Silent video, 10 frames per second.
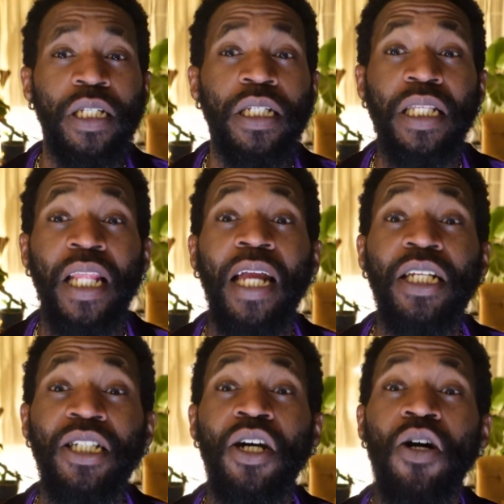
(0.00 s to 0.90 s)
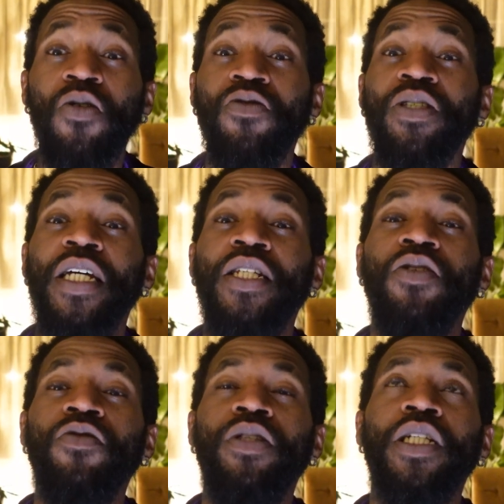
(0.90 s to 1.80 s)
and it's a lot of shows that
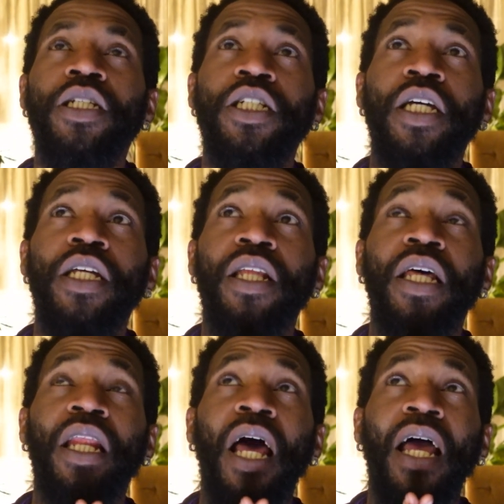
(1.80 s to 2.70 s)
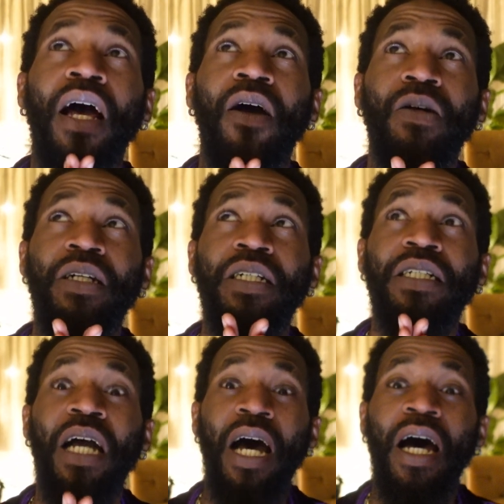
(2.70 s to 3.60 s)
do this shit that
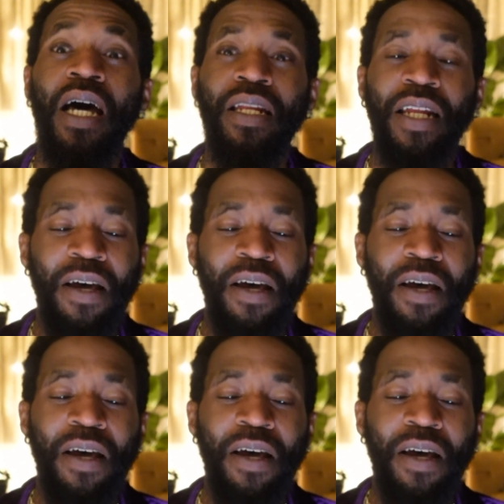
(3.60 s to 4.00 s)
God,